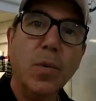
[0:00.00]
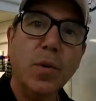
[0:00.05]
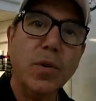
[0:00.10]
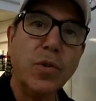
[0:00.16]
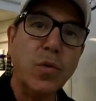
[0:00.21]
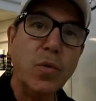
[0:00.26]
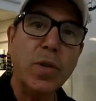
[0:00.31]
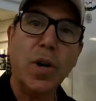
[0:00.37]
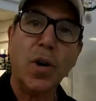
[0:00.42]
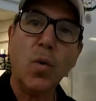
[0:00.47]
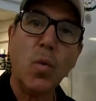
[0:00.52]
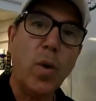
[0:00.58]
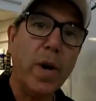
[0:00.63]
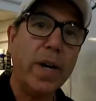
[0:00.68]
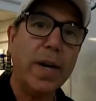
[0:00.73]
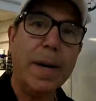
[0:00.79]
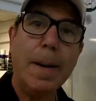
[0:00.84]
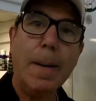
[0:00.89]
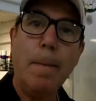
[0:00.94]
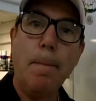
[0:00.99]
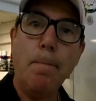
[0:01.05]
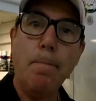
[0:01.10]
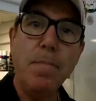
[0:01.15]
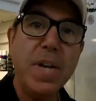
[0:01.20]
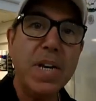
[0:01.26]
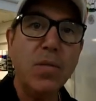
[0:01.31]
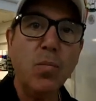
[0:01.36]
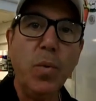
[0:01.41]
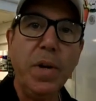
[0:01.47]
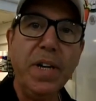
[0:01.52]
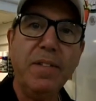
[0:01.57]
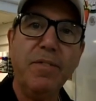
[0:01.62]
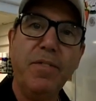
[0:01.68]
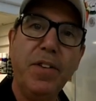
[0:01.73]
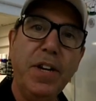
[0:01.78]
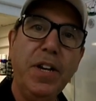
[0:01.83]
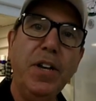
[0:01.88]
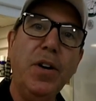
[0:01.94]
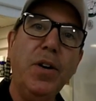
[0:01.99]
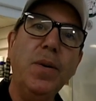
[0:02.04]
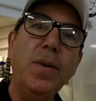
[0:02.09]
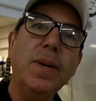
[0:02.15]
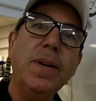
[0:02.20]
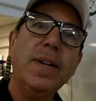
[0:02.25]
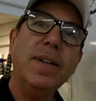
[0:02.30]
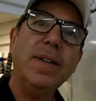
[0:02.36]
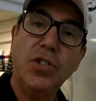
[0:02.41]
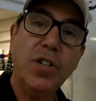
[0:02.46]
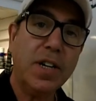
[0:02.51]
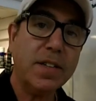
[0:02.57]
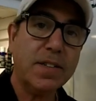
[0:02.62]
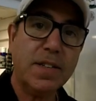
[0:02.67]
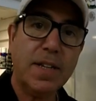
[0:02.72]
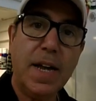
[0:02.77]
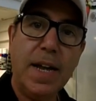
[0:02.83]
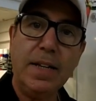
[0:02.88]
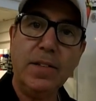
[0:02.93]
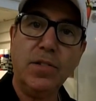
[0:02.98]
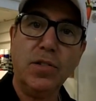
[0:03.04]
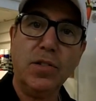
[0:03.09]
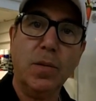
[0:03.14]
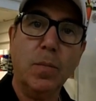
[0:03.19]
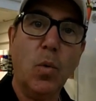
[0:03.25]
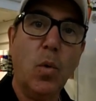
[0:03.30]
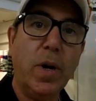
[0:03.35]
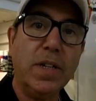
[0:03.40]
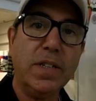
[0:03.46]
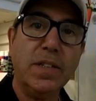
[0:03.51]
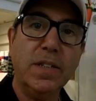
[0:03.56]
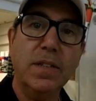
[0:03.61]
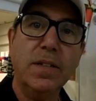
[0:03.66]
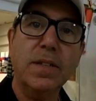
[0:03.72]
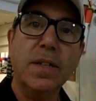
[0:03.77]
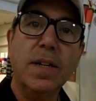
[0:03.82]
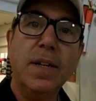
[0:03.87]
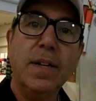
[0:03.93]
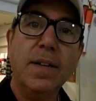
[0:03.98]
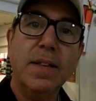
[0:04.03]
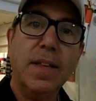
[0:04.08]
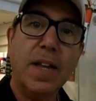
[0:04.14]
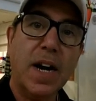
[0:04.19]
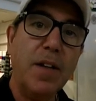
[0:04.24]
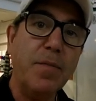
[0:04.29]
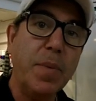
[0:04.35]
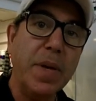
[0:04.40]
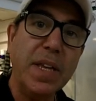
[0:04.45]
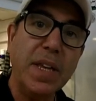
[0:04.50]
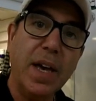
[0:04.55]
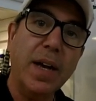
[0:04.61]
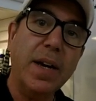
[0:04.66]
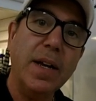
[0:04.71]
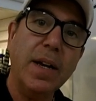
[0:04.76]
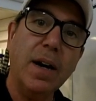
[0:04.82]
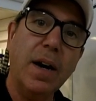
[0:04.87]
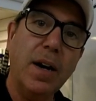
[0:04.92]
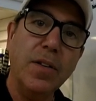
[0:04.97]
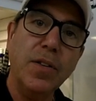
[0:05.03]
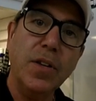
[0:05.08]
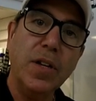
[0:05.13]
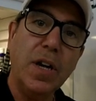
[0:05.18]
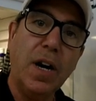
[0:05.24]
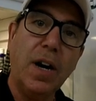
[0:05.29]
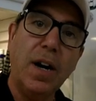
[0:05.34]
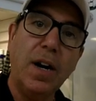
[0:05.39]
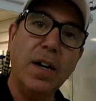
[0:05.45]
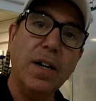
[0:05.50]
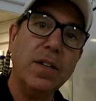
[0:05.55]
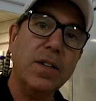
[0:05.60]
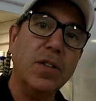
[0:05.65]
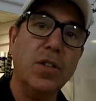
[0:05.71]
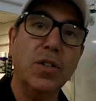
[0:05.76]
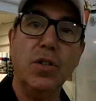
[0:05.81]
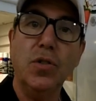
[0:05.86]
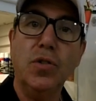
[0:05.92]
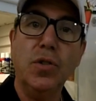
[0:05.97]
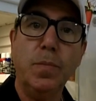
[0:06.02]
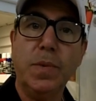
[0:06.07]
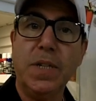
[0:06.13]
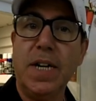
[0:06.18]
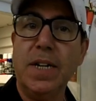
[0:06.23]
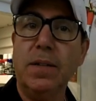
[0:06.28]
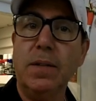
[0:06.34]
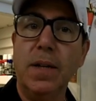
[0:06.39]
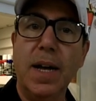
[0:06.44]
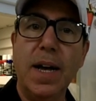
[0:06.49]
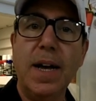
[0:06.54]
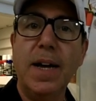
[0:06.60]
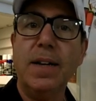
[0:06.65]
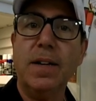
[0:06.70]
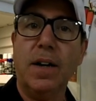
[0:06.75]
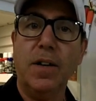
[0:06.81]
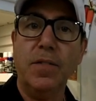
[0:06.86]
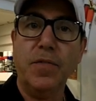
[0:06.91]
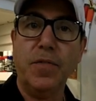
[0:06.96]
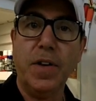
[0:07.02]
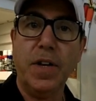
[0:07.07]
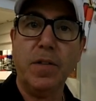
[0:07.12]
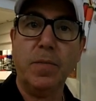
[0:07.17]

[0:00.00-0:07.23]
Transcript: We're doing a quick midweek video just to answer some questions that I've been getting on uh, the YouTube channel and on